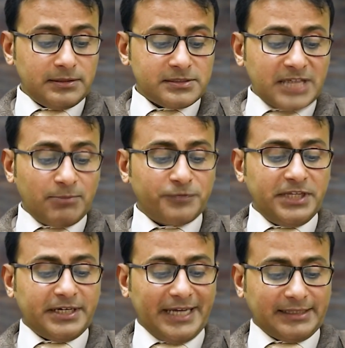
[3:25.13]
some of
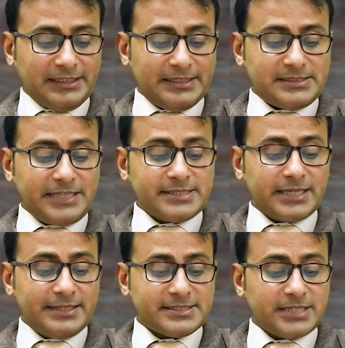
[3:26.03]
the characteristics
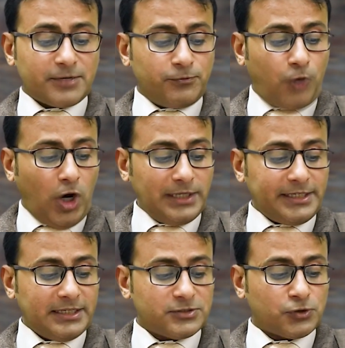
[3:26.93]
in Sir
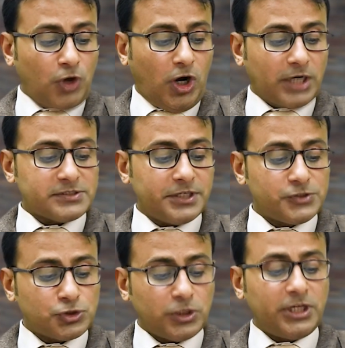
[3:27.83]
Walter Scott's
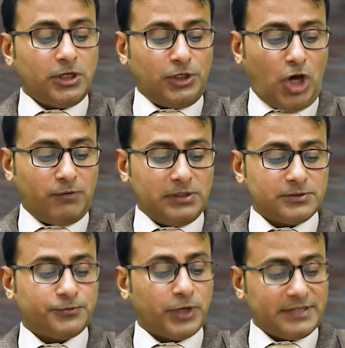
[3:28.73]
historical
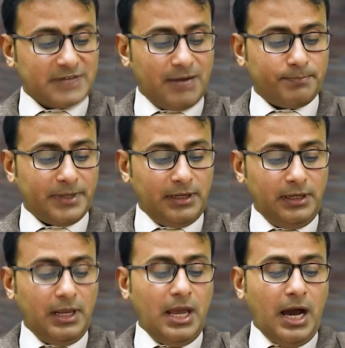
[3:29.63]
novels, for
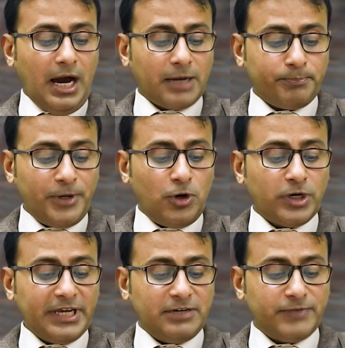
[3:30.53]
example, are
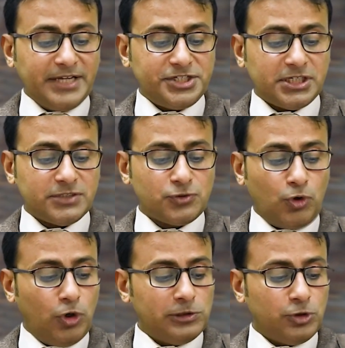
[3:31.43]
pure inventions,
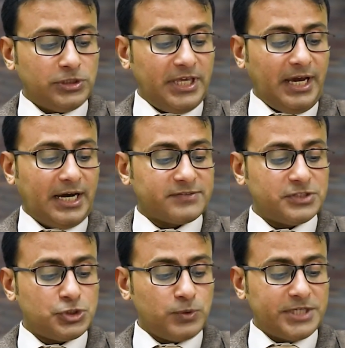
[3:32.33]
although they are
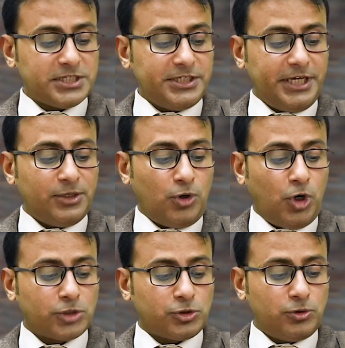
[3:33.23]
situated in
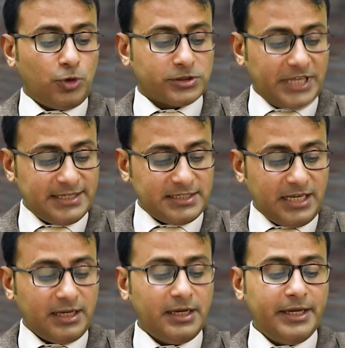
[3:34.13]

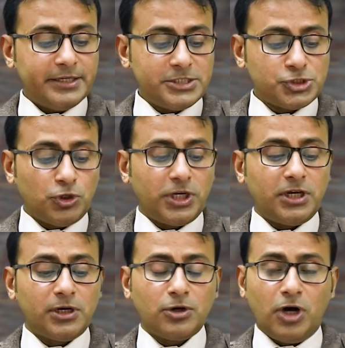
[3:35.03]
authentic
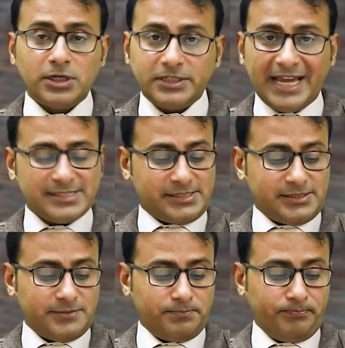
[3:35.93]
historical contexts.